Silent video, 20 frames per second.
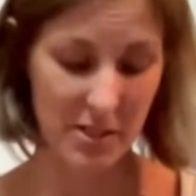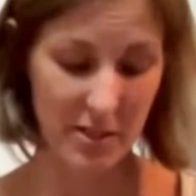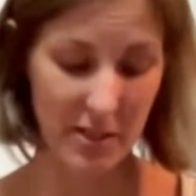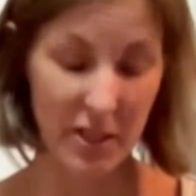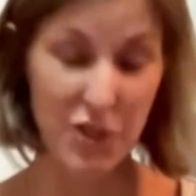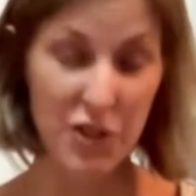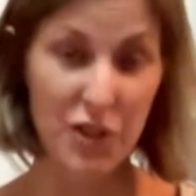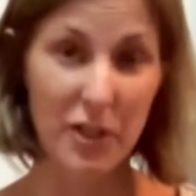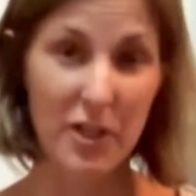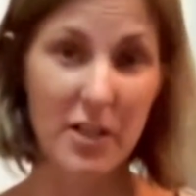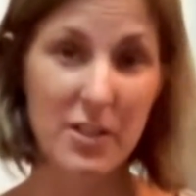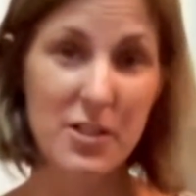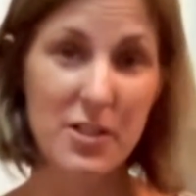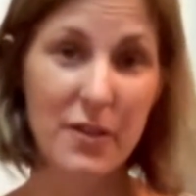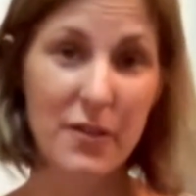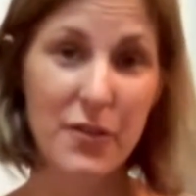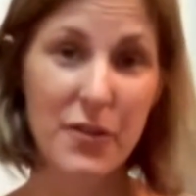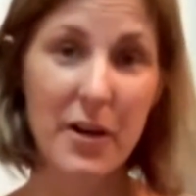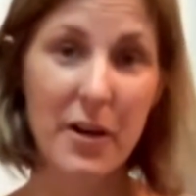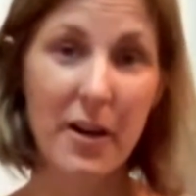Nature Kids
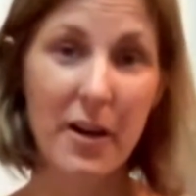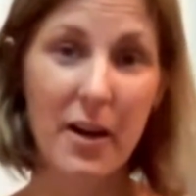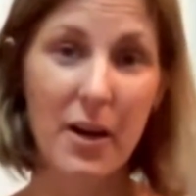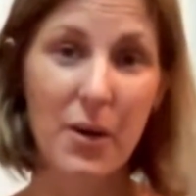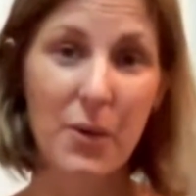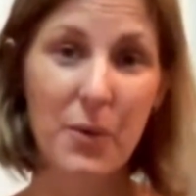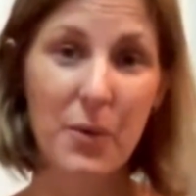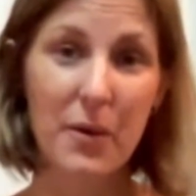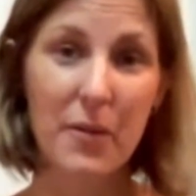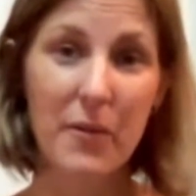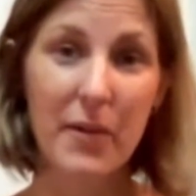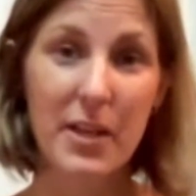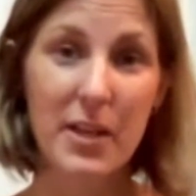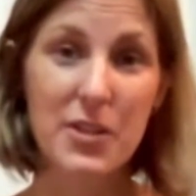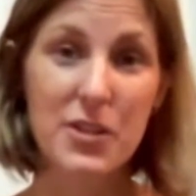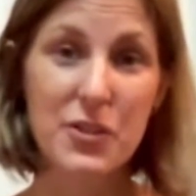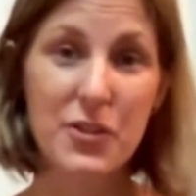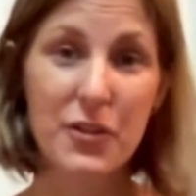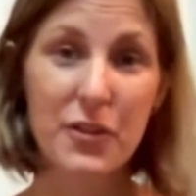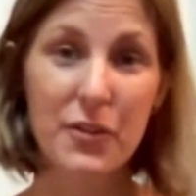of Siargao. We're a
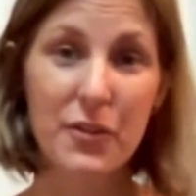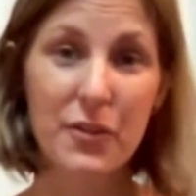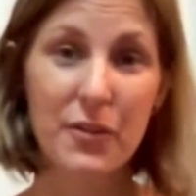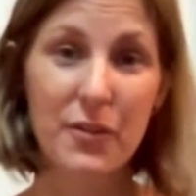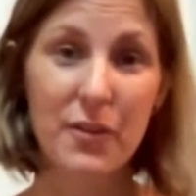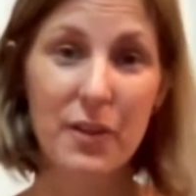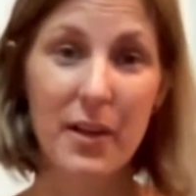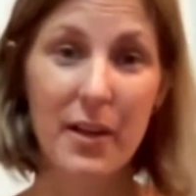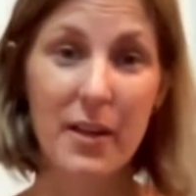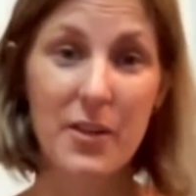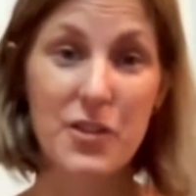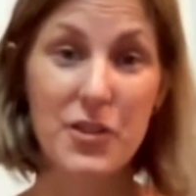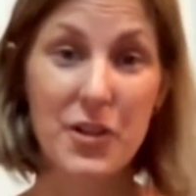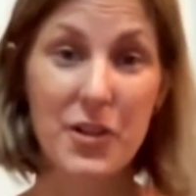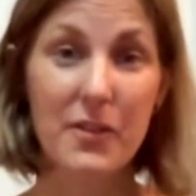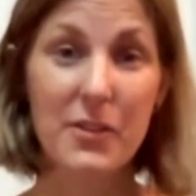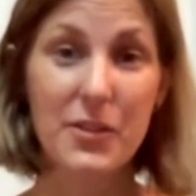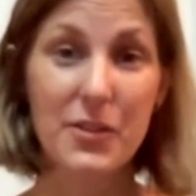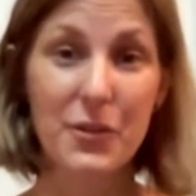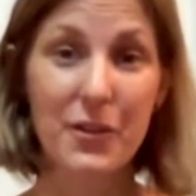registered uh,
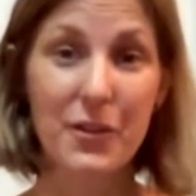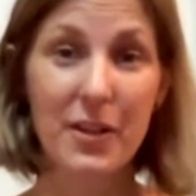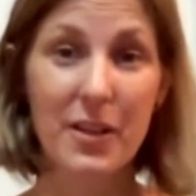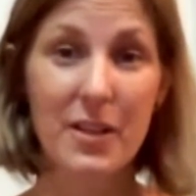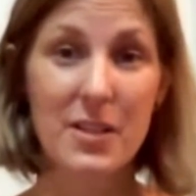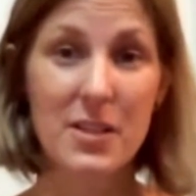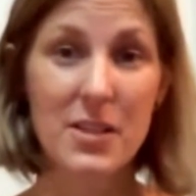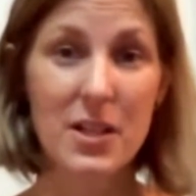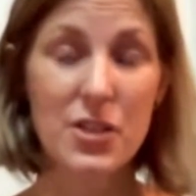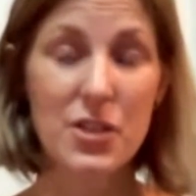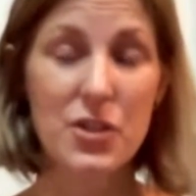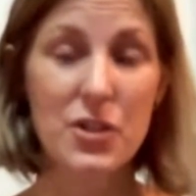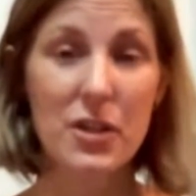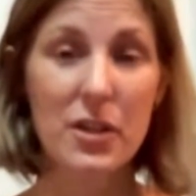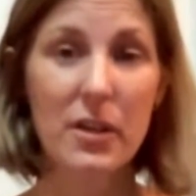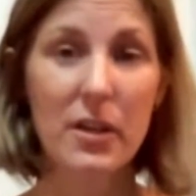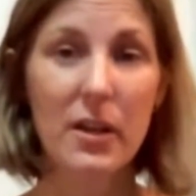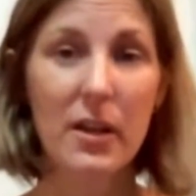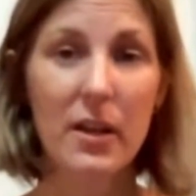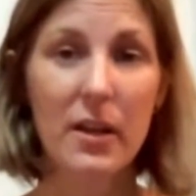charity
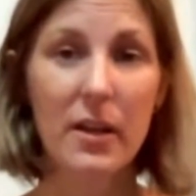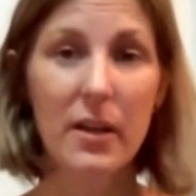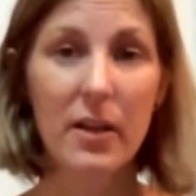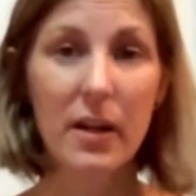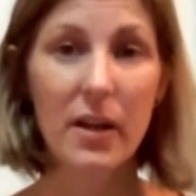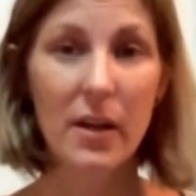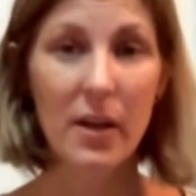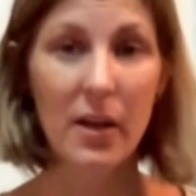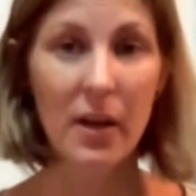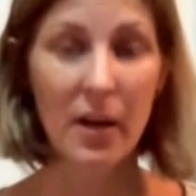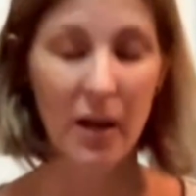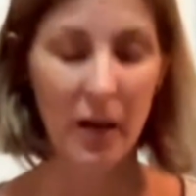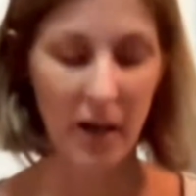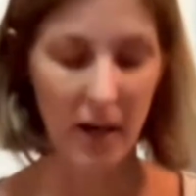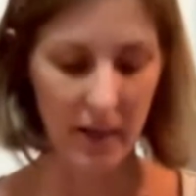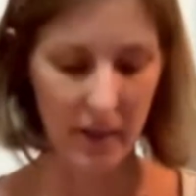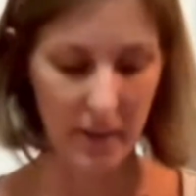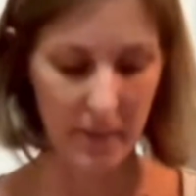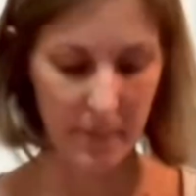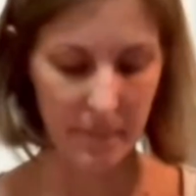organization, and
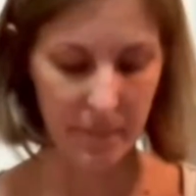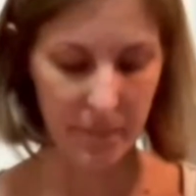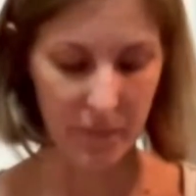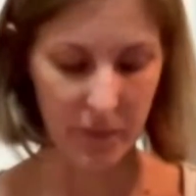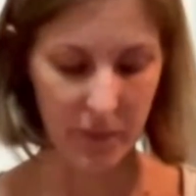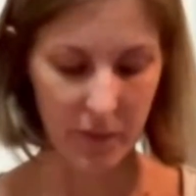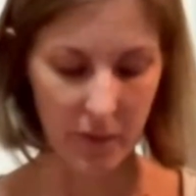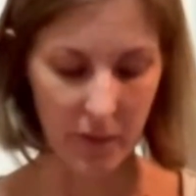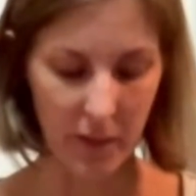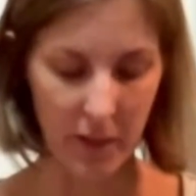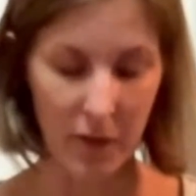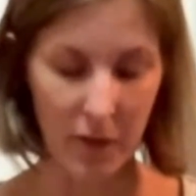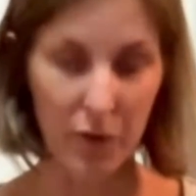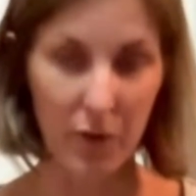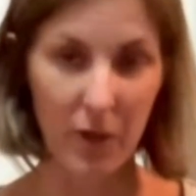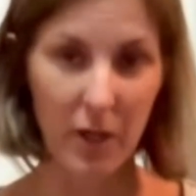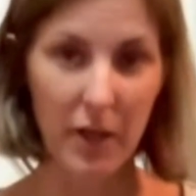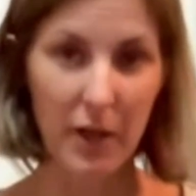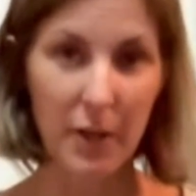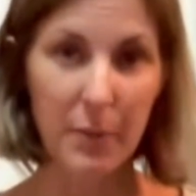um, I know
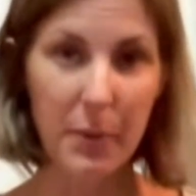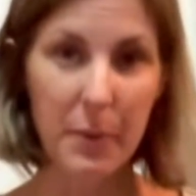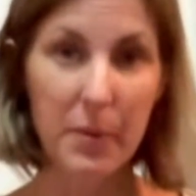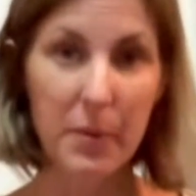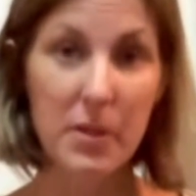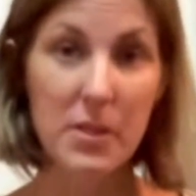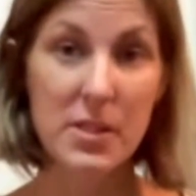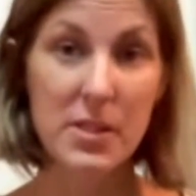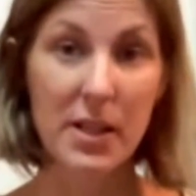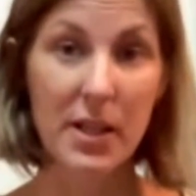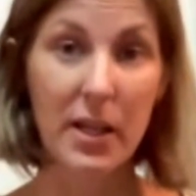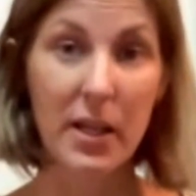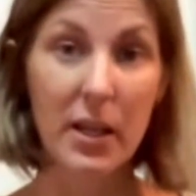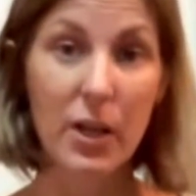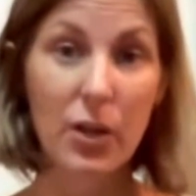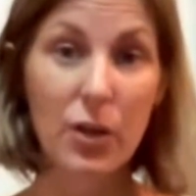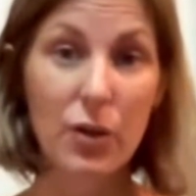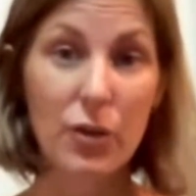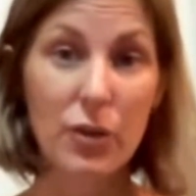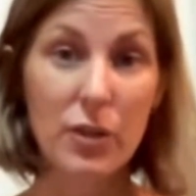a lot of people are
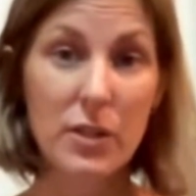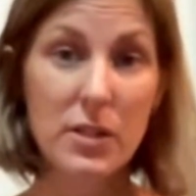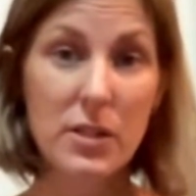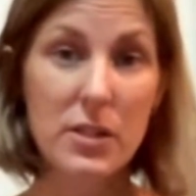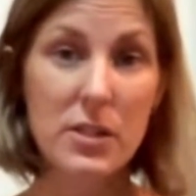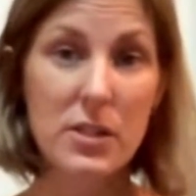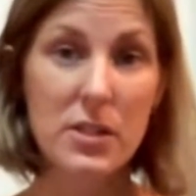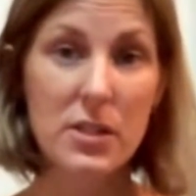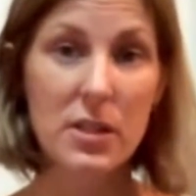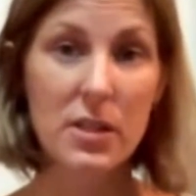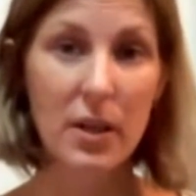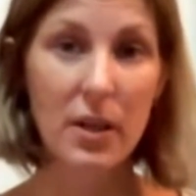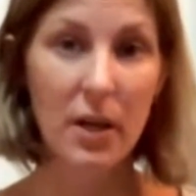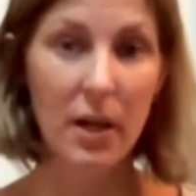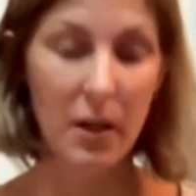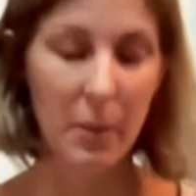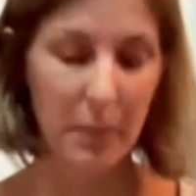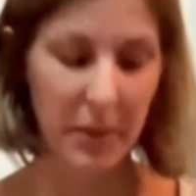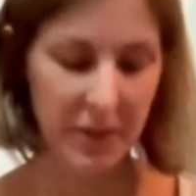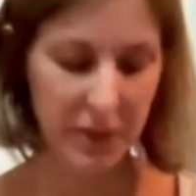sending goods
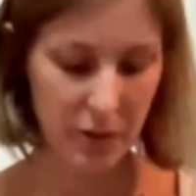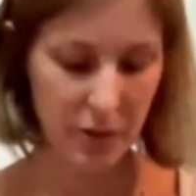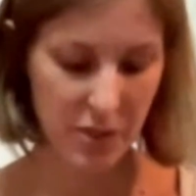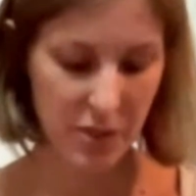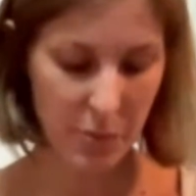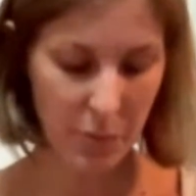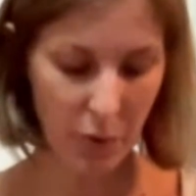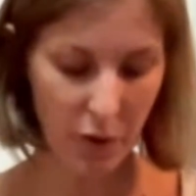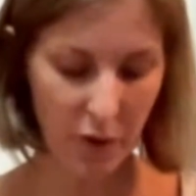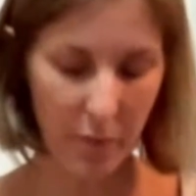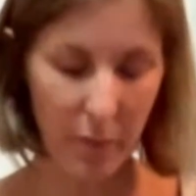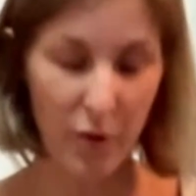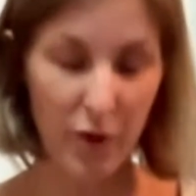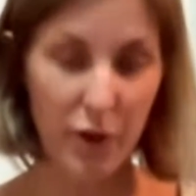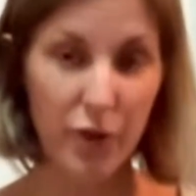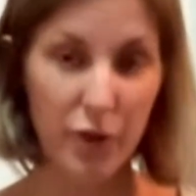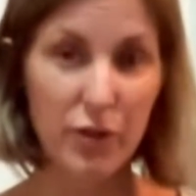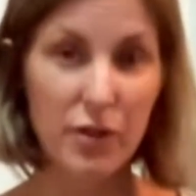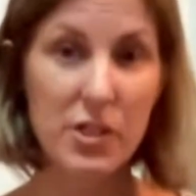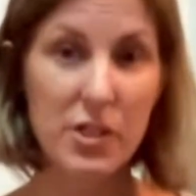but there's more and more
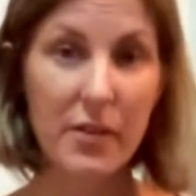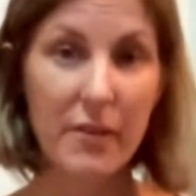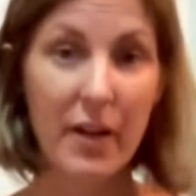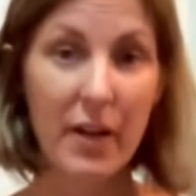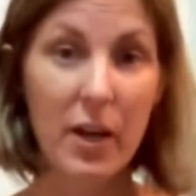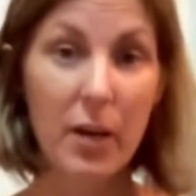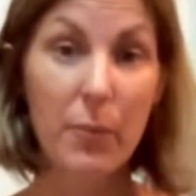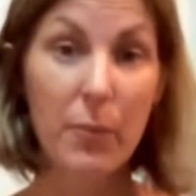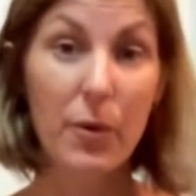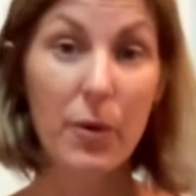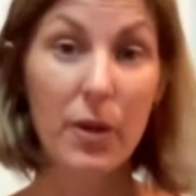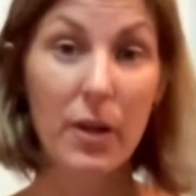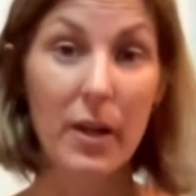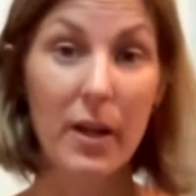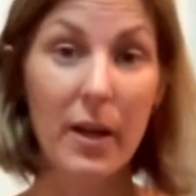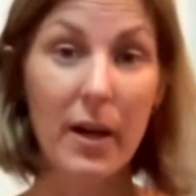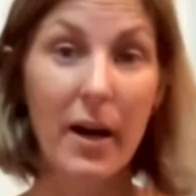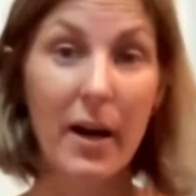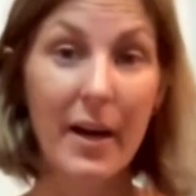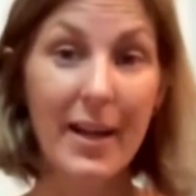goods available
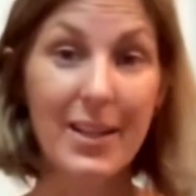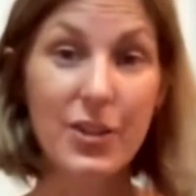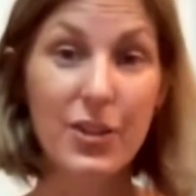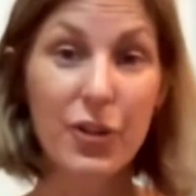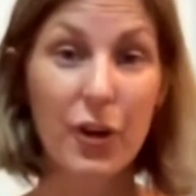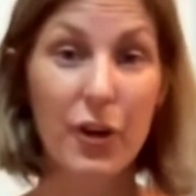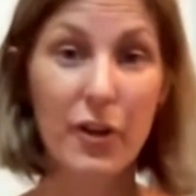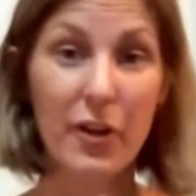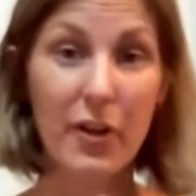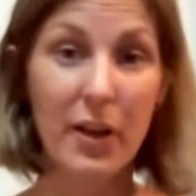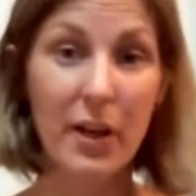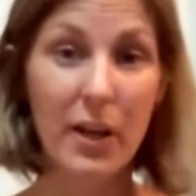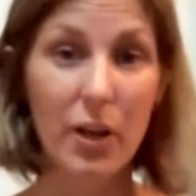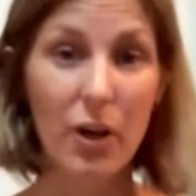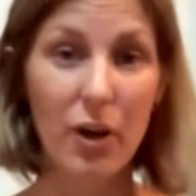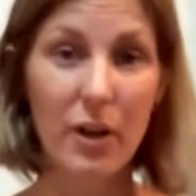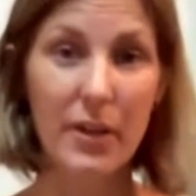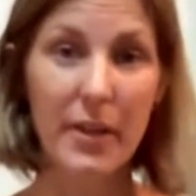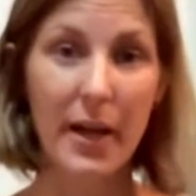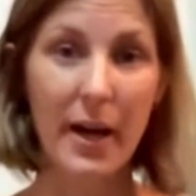uh, internally
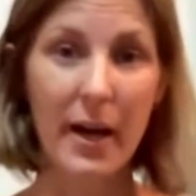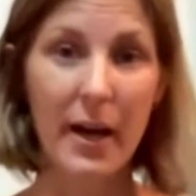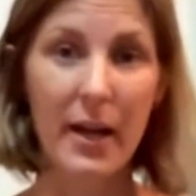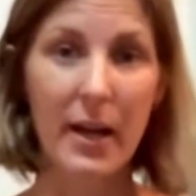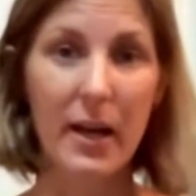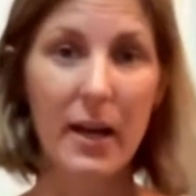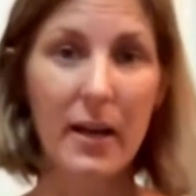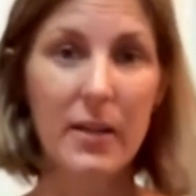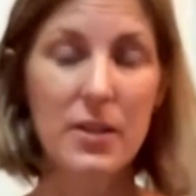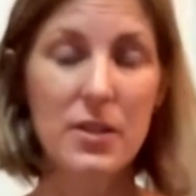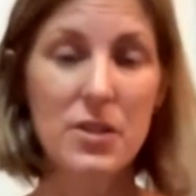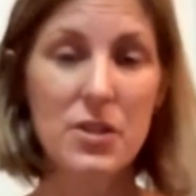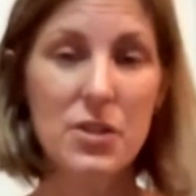on the island.